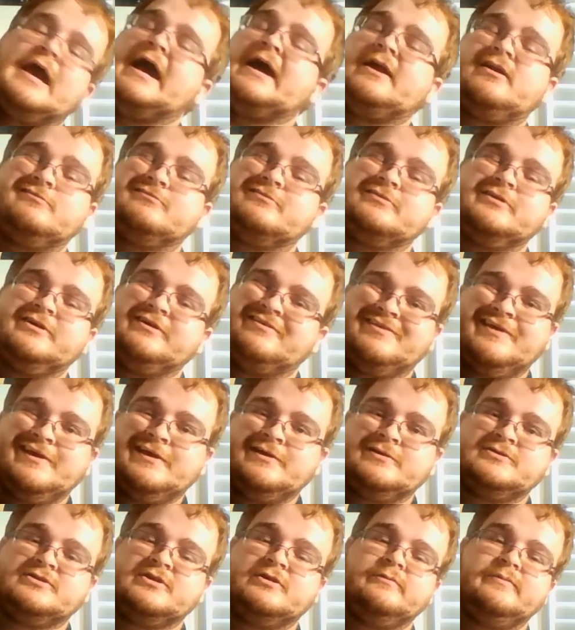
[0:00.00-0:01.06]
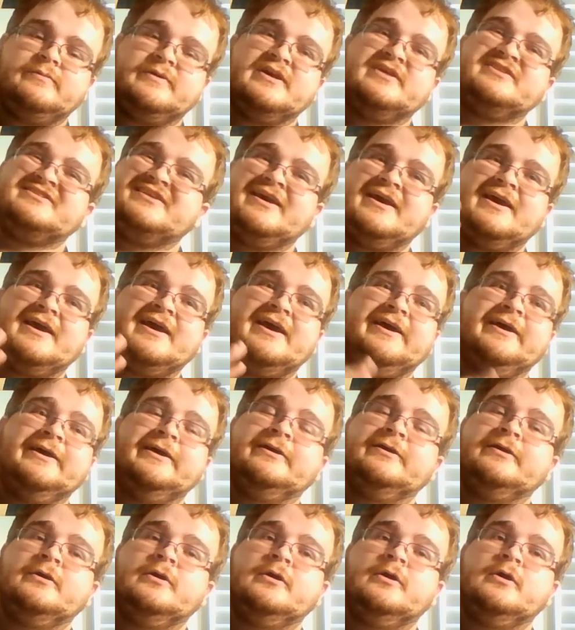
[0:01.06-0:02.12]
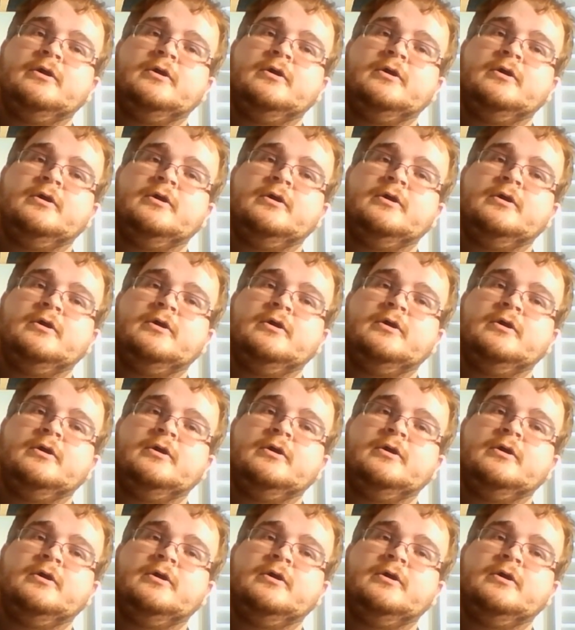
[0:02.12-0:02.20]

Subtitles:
I don't really think so, because it had